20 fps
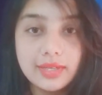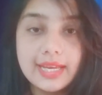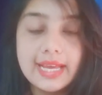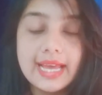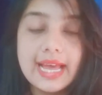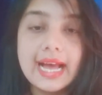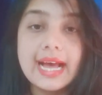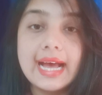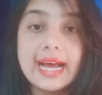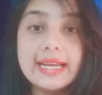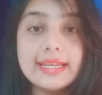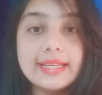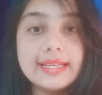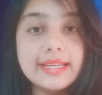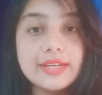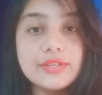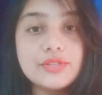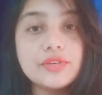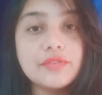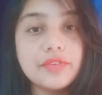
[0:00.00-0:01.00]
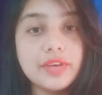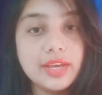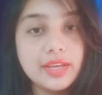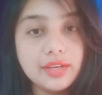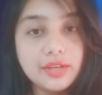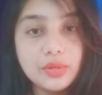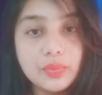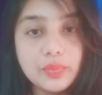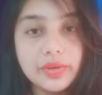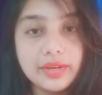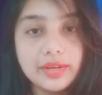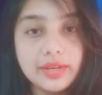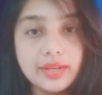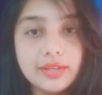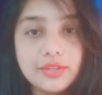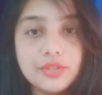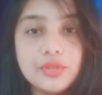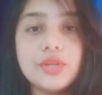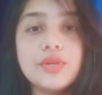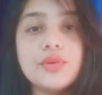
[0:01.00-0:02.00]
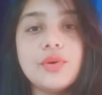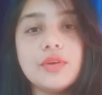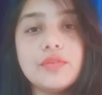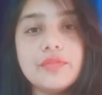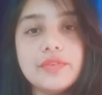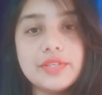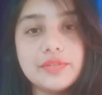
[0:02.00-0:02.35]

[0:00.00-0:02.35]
and in case of any query you can always